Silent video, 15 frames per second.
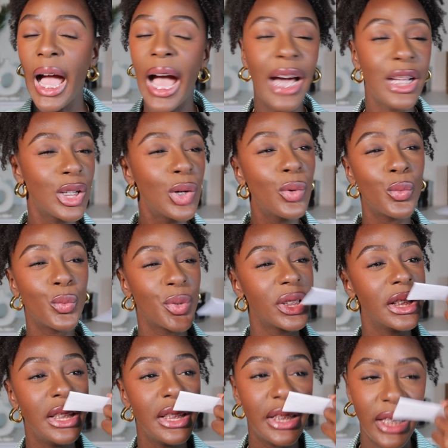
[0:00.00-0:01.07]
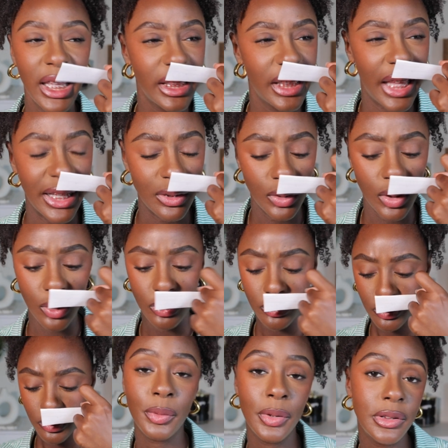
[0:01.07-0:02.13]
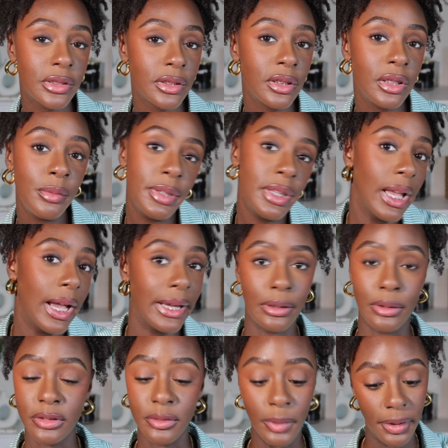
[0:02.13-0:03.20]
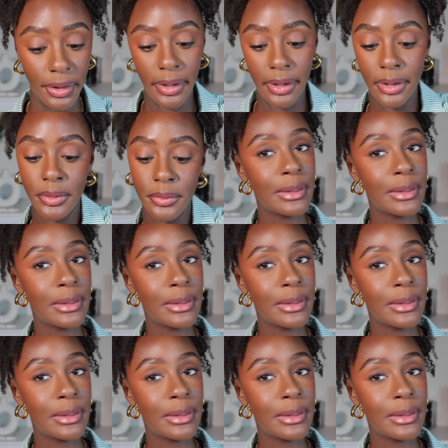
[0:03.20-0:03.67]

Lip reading: I don't really get that. I don't know. Personally, me, I don't smell that.